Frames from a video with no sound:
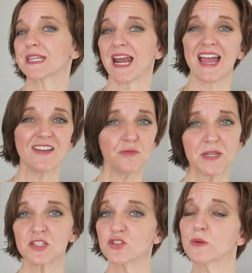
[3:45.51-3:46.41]
that I have
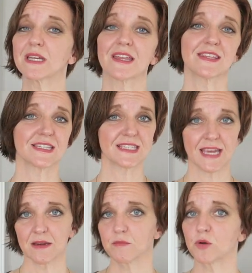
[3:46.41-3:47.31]
been doing the
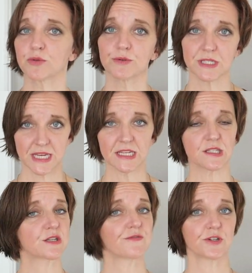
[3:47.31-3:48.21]
same
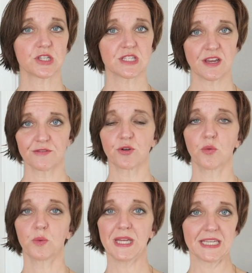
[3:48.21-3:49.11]
routines for
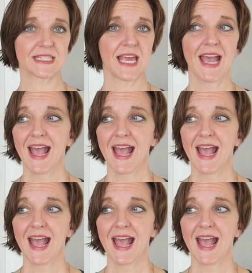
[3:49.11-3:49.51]
several weeks,